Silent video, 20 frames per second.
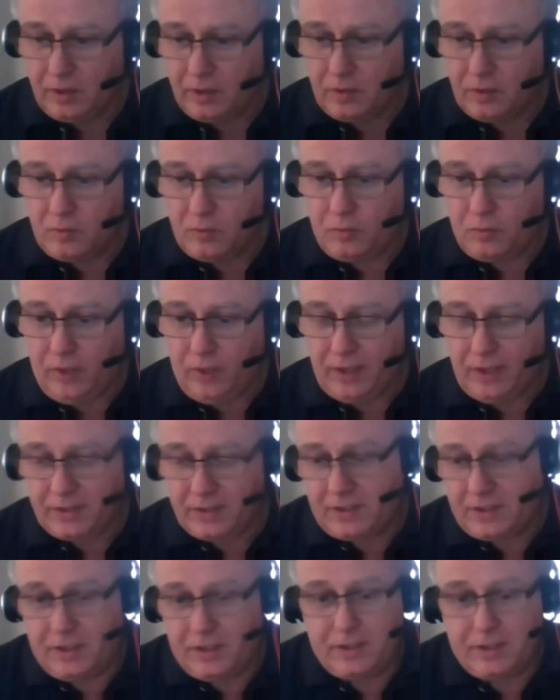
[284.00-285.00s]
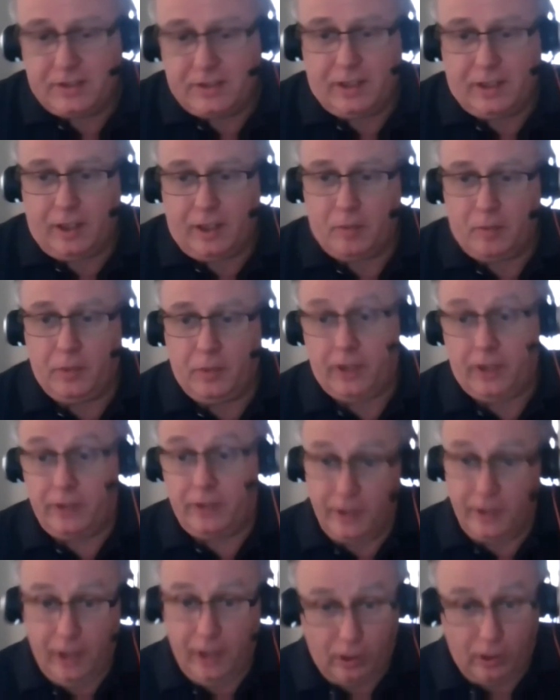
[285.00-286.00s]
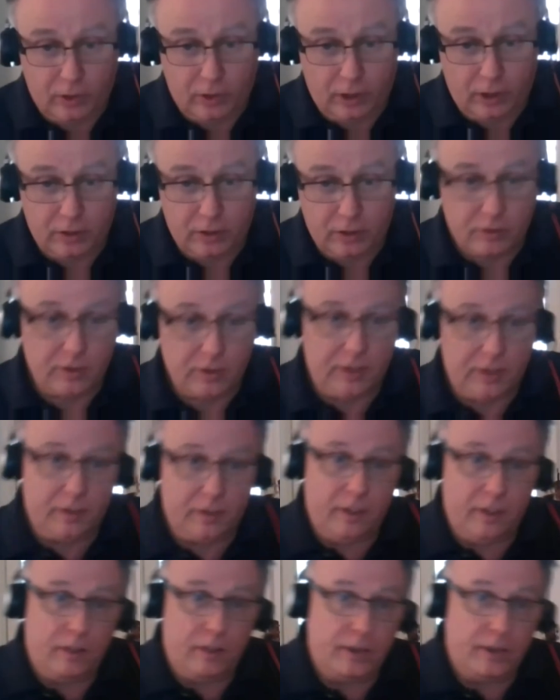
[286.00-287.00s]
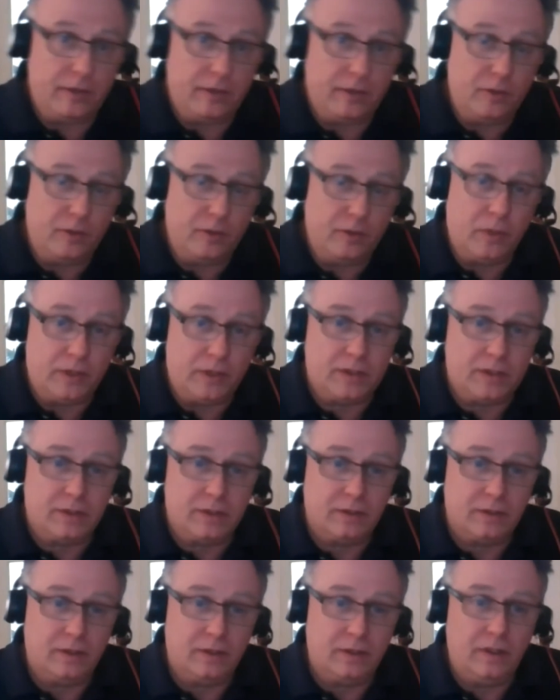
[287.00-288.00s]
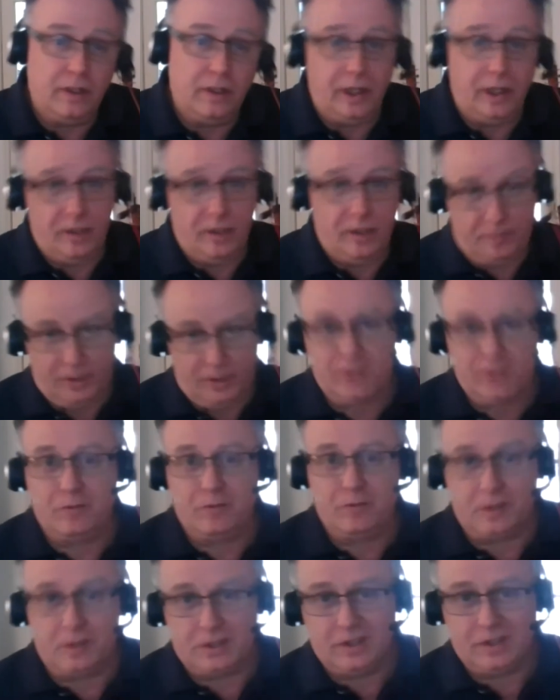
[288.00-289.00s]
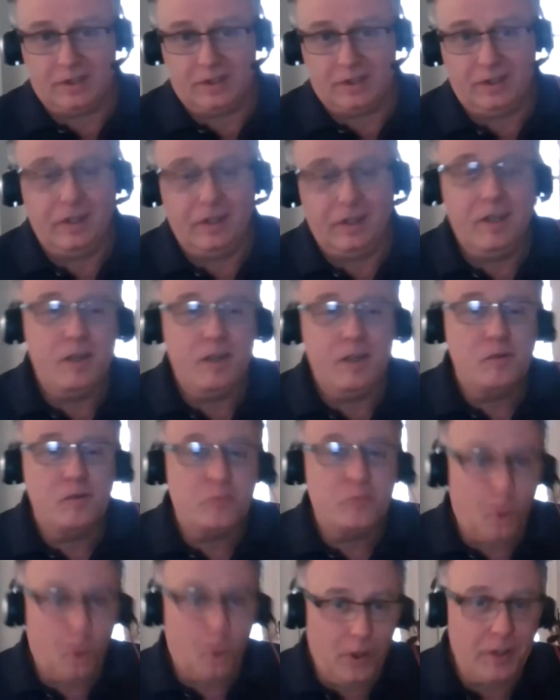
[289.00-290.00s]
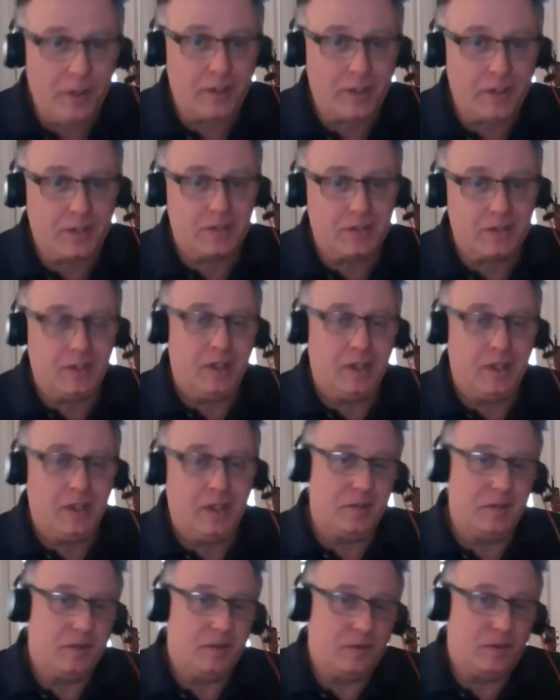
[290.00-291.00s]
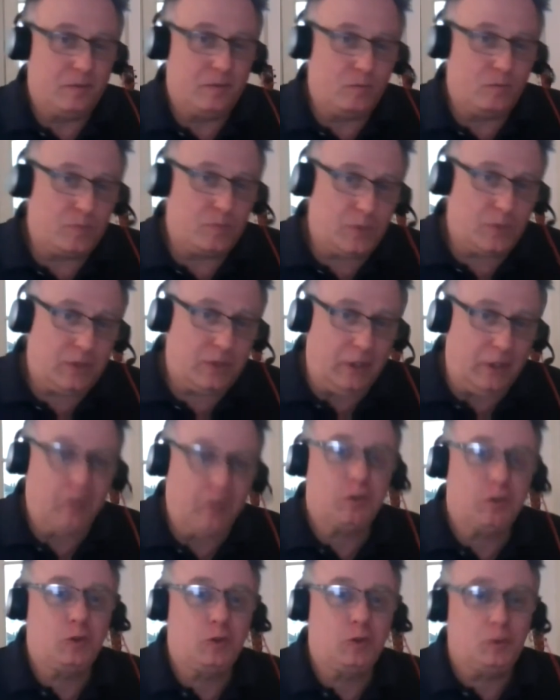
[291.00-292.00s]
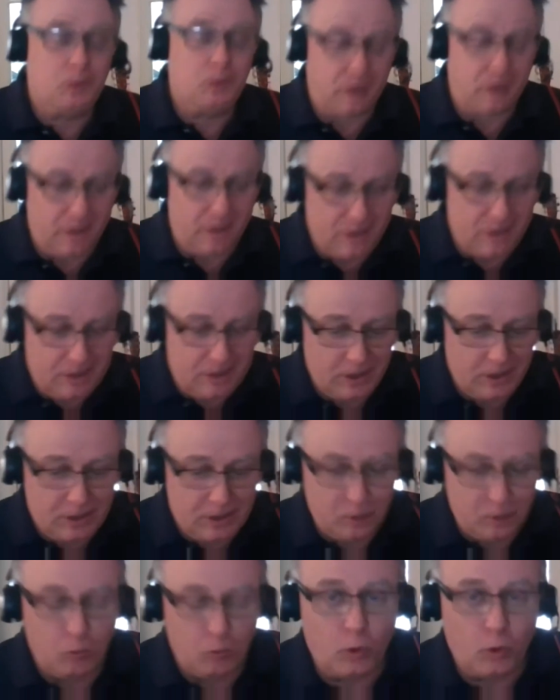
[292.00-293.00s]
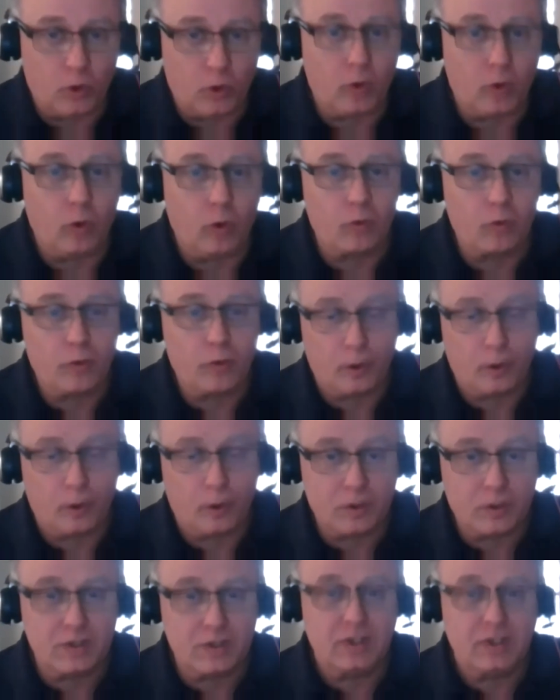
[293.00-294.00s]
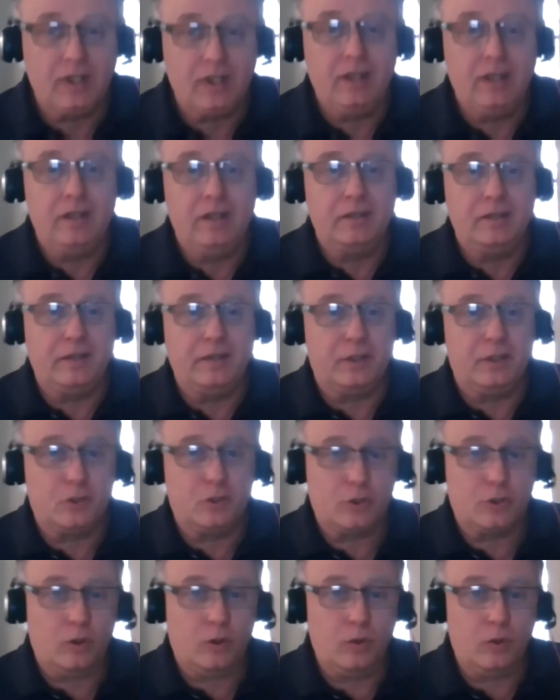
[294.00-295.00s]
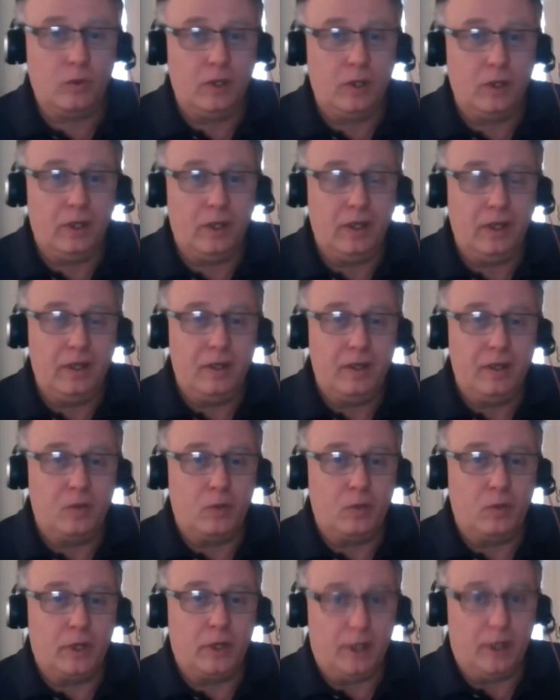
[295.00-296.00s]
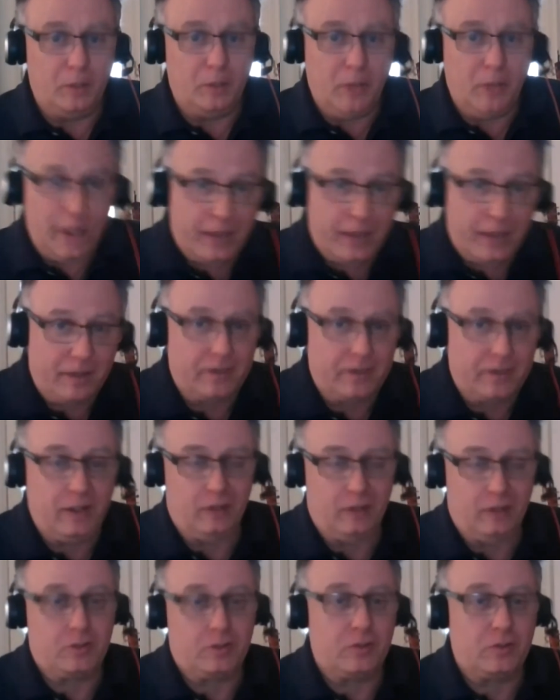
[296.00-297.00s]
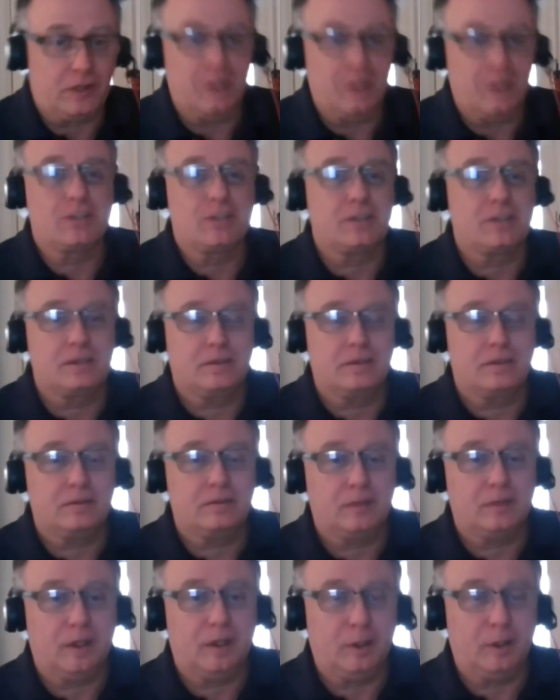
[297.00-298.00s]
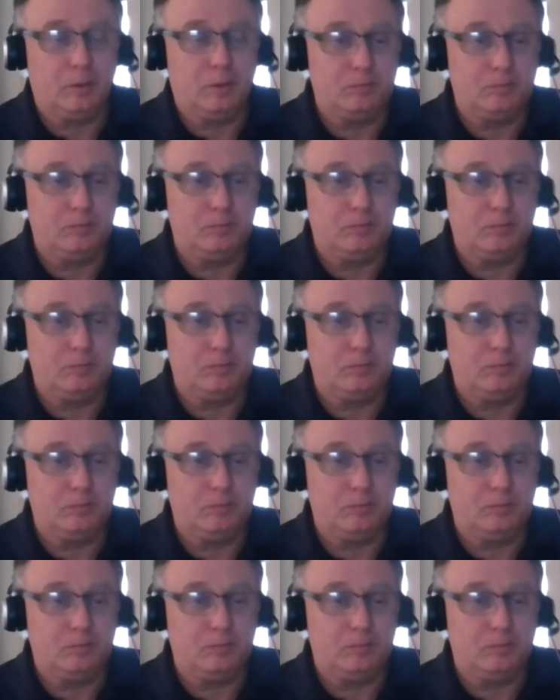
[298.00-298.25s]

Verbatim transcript: finds things that are better in our culture than they are in US and vice versa. Foreigners tend to insist more on those that show where American culture is um,